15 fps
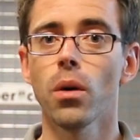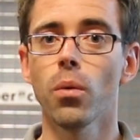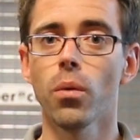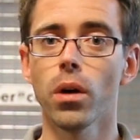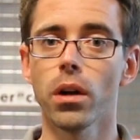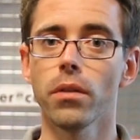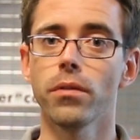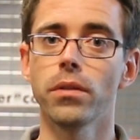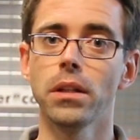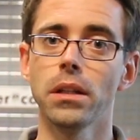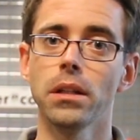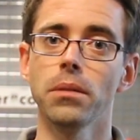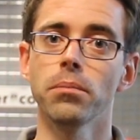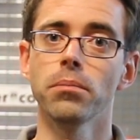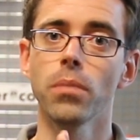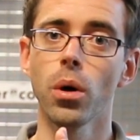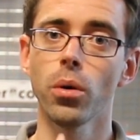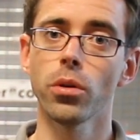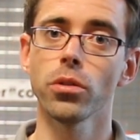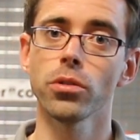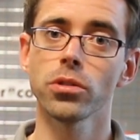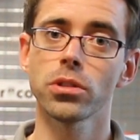One of the
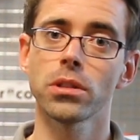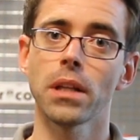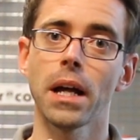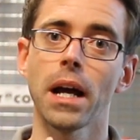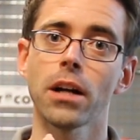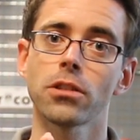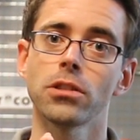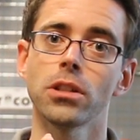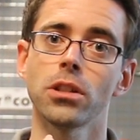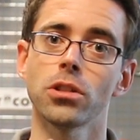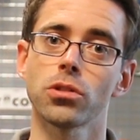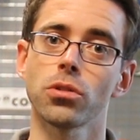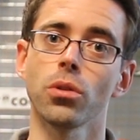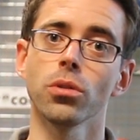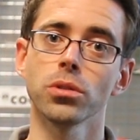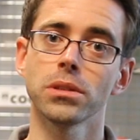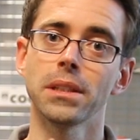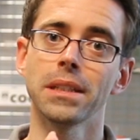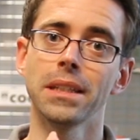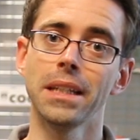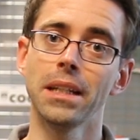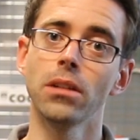motors that actually controls
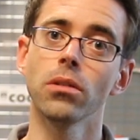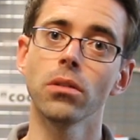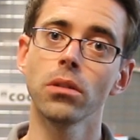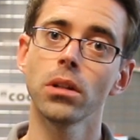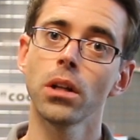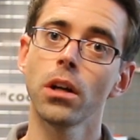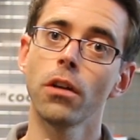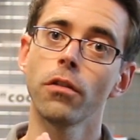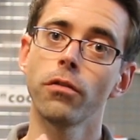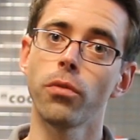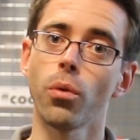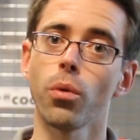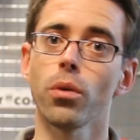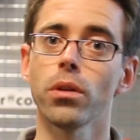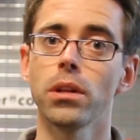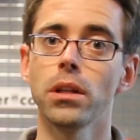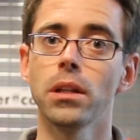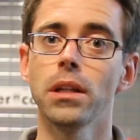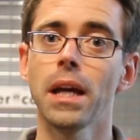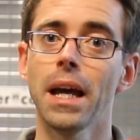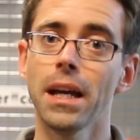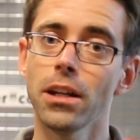the needle for
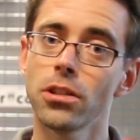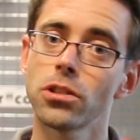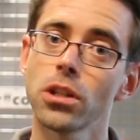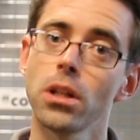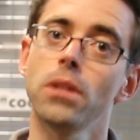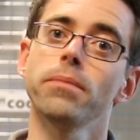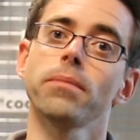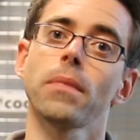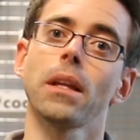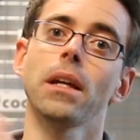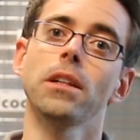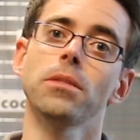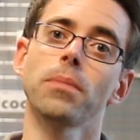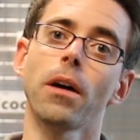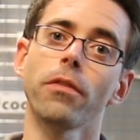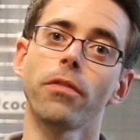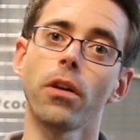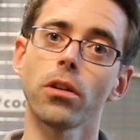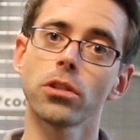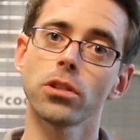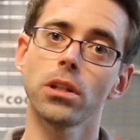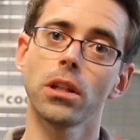the gauge is
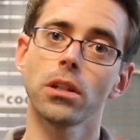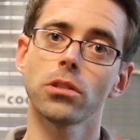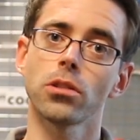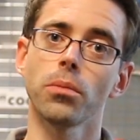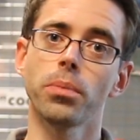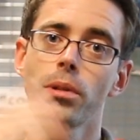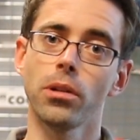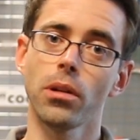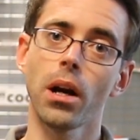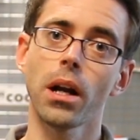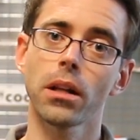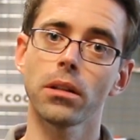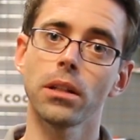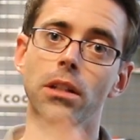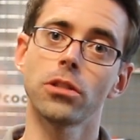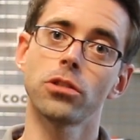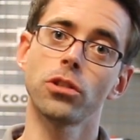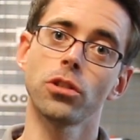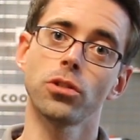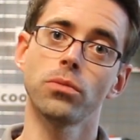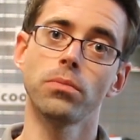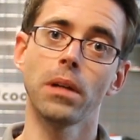malfunctioning, so periodically it's
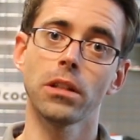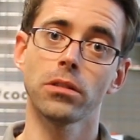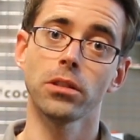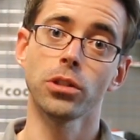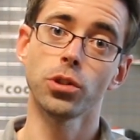just basically